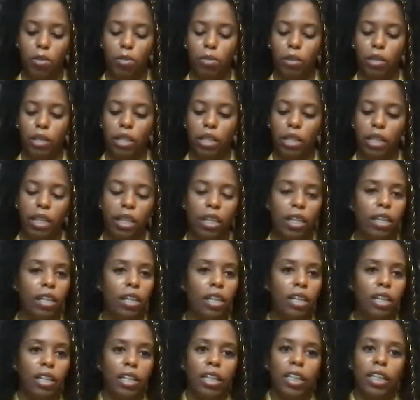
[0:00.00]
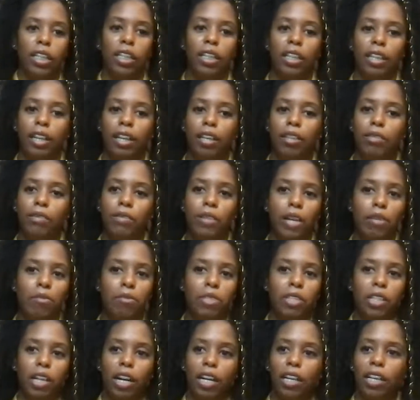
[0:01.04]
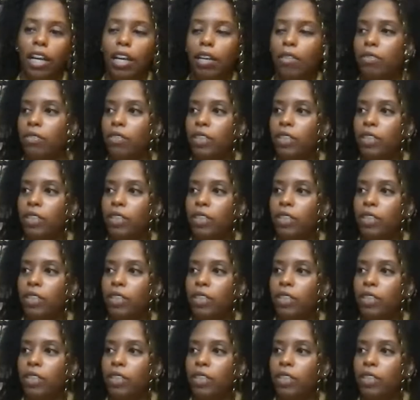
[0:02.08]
But I'm starting off,